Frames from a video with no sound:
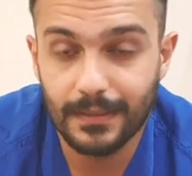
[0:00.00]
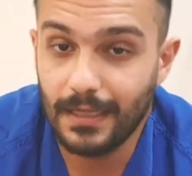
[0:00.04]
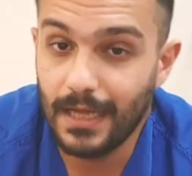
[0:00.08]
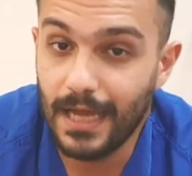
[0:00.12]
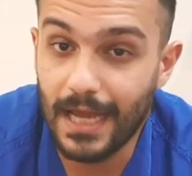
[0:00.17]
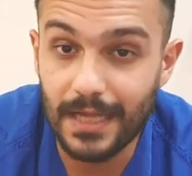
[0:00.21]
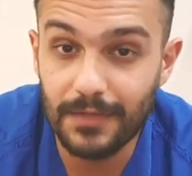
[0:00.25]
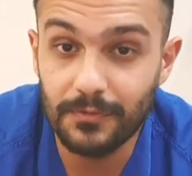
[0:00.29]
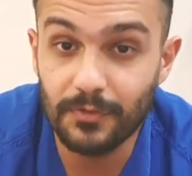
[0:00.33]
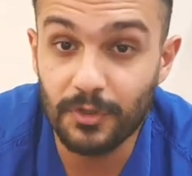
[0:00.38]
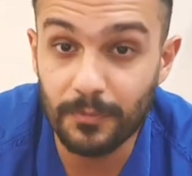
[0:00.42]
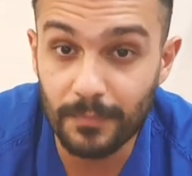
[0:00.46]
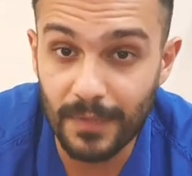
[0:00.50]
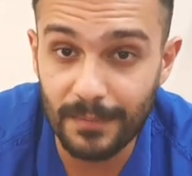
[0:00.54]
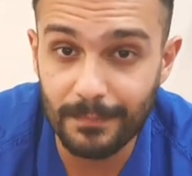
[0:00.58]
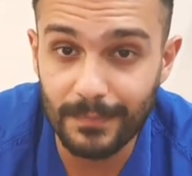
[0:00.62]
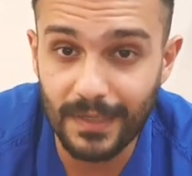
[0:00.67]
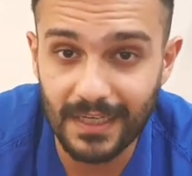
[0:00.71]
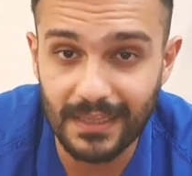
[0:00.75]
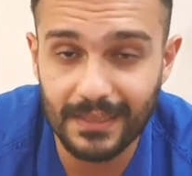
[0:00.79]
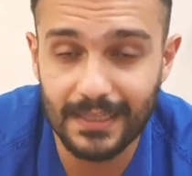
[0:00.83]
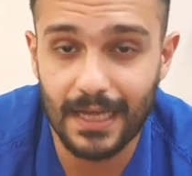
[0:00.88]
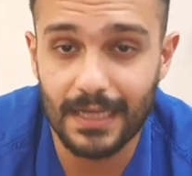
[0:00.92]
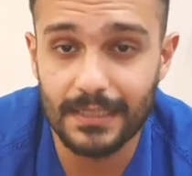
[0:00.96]
And
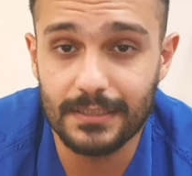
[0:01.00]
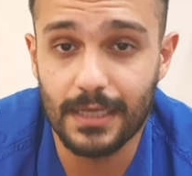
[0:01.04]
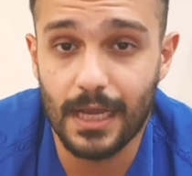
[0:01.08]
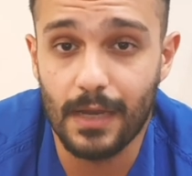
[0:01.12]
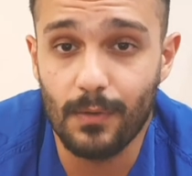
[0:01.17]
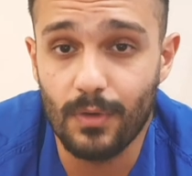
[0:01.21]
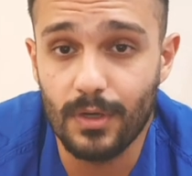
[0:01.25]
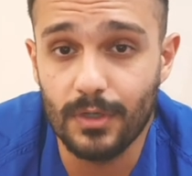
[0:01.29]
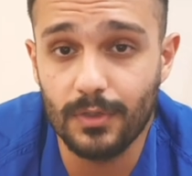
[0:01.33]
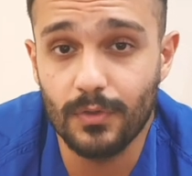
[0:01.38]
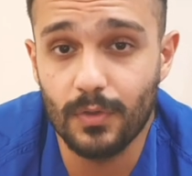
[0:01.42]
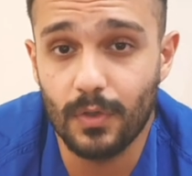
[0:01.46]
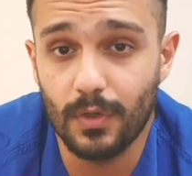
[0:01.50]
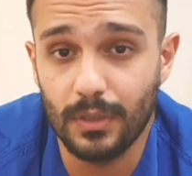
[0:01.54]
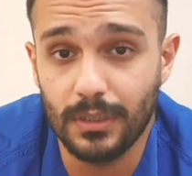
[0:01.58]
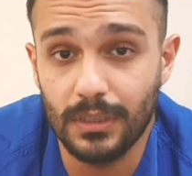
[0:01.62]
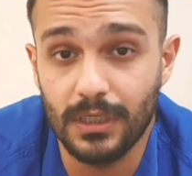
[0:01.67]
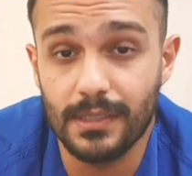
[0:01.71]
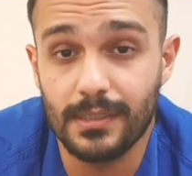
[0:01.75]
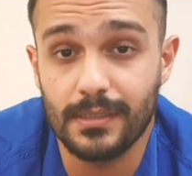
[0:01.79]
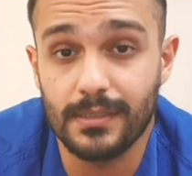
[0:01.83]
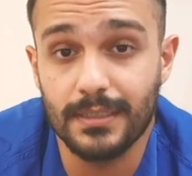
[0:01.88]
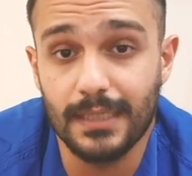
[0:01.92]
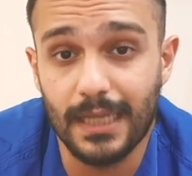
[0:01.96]
remember that our goal
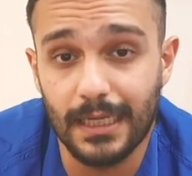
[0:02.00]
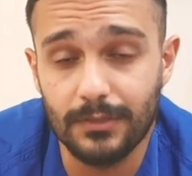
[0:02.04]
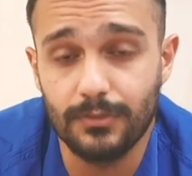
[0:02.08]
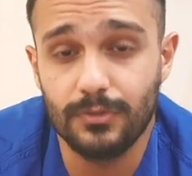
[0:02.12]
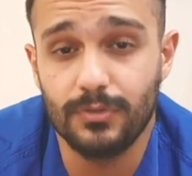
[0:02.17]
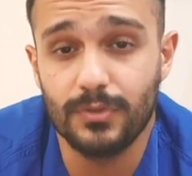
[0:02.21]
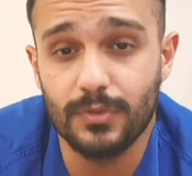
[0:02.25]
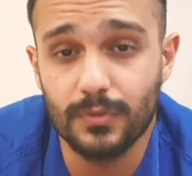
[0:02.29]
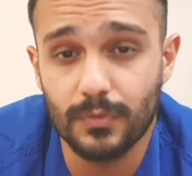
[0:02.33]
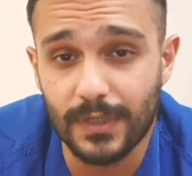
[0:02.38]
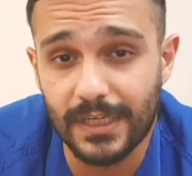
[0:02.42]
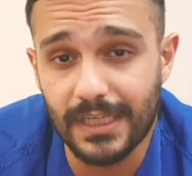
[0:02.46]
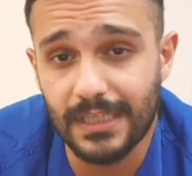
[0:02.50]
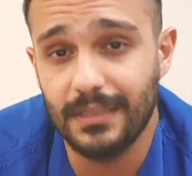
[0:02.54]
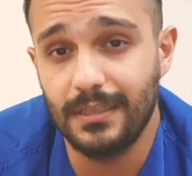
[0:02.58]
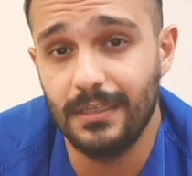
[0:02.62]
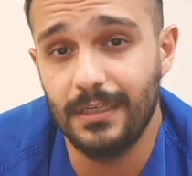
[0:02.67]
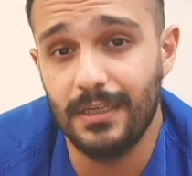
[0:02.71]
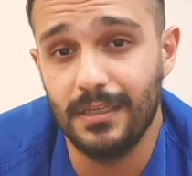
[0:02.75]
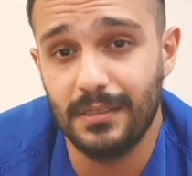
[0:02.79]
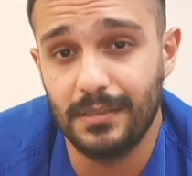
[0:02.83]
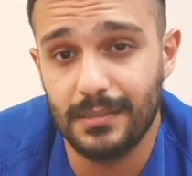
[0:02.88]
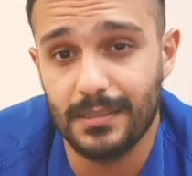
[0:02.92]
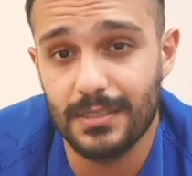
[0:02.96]
is not to read
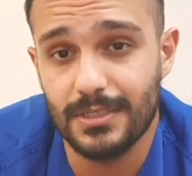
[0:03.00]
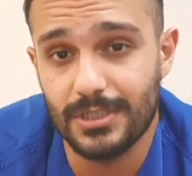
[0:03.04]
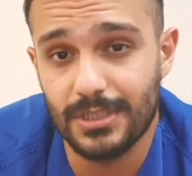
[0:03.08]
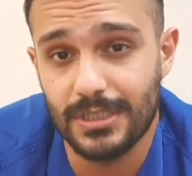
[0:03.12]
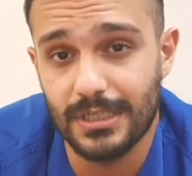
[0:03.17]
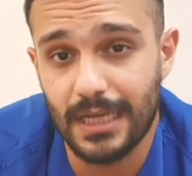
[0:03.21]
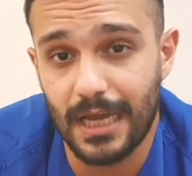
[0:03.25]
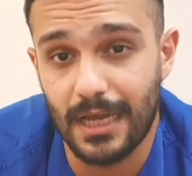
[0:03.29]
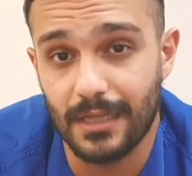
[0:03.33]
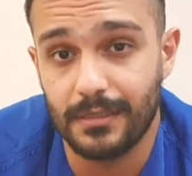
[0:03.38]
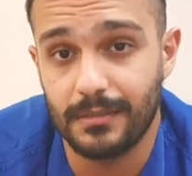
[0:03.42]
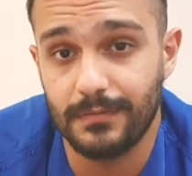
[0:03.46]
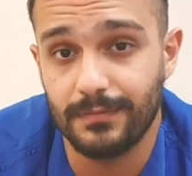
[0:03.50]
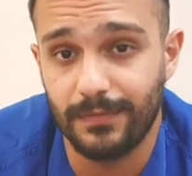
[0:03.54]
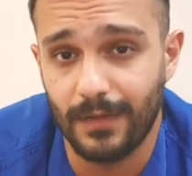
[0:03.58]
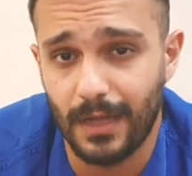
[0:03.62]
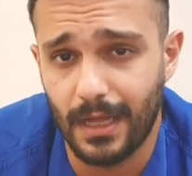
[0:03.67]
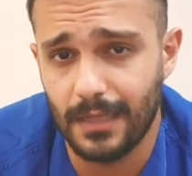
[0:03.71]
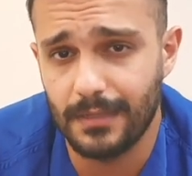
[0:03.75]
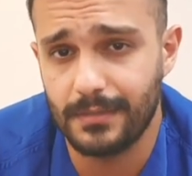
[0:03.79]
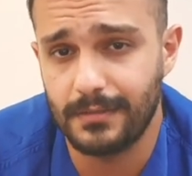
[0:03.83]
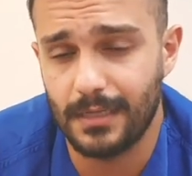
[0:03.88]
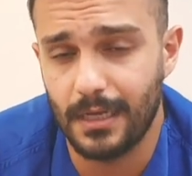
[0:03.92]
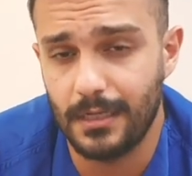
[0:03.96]
the ECG as
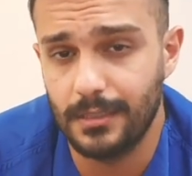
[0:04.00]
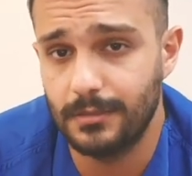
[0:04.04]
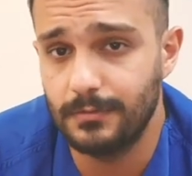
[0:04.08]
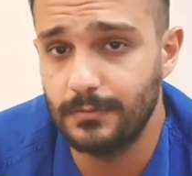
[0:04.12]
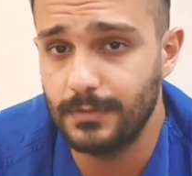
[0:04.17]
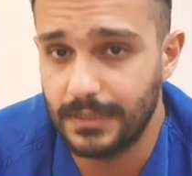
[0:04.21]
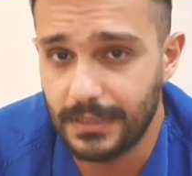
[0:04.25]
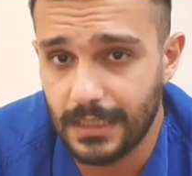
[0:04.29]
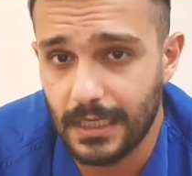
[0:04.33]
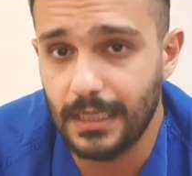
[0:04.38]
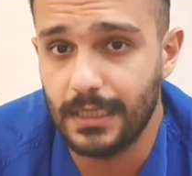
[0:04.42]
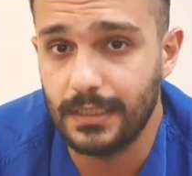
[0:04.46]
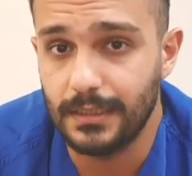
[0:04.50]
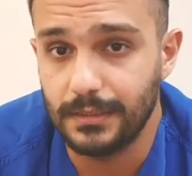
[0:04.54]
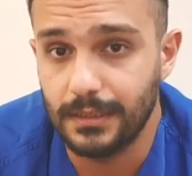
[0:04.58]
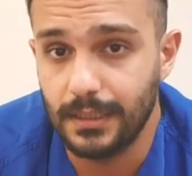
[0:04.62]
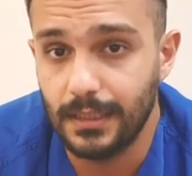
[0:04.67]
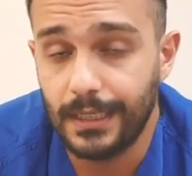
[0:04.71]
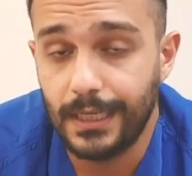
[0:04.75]
fast as we can,